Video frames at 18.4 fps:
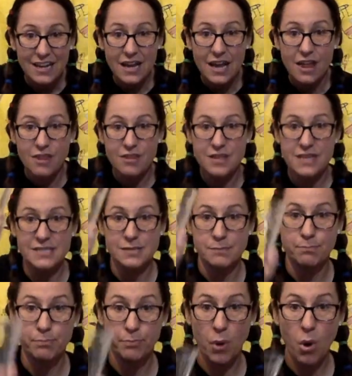
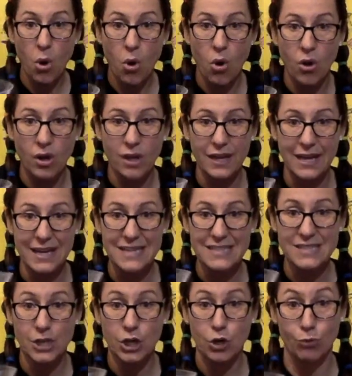This bowl
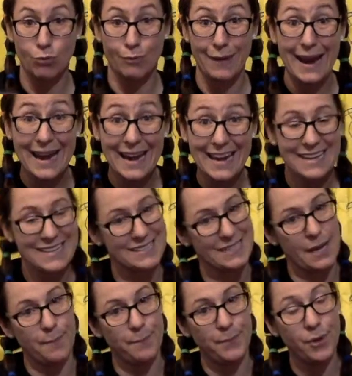is a great
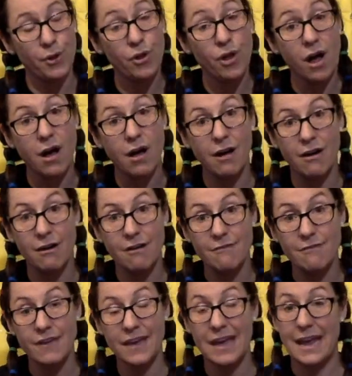example
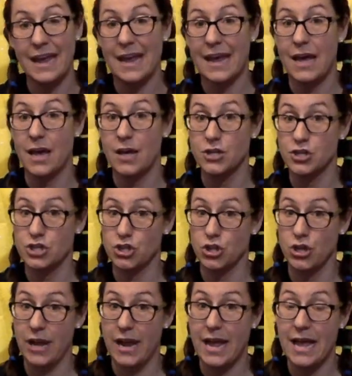of a
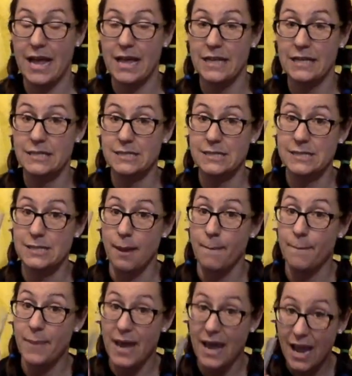
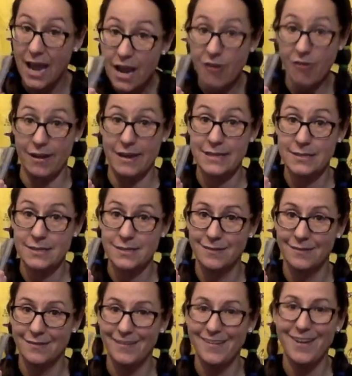transparent
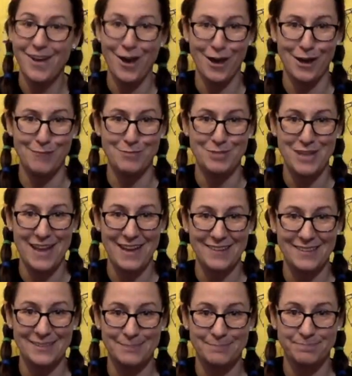
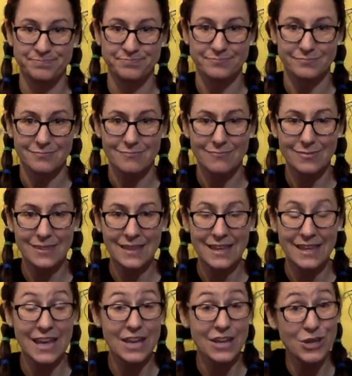object.
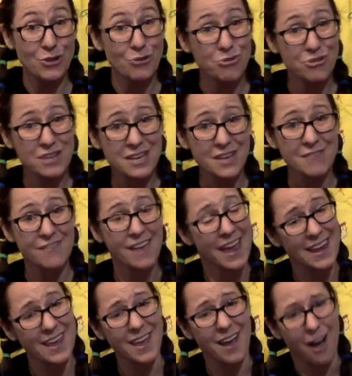Can you think of
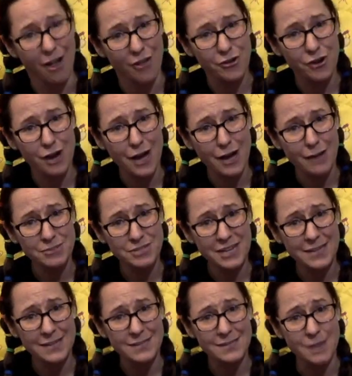any other
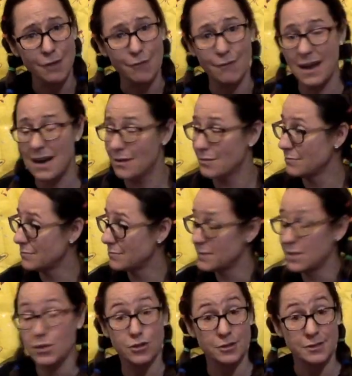objects around
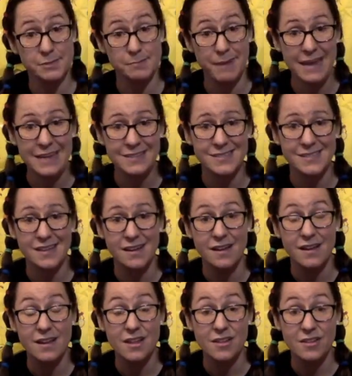your space
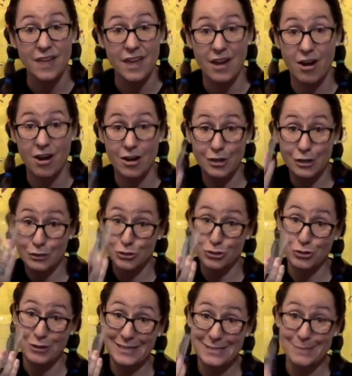that are
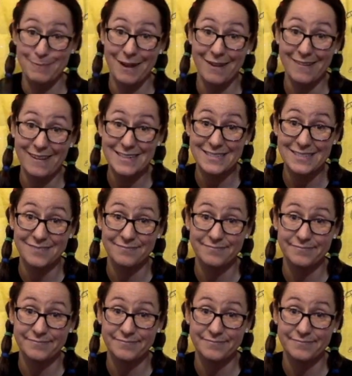transparent?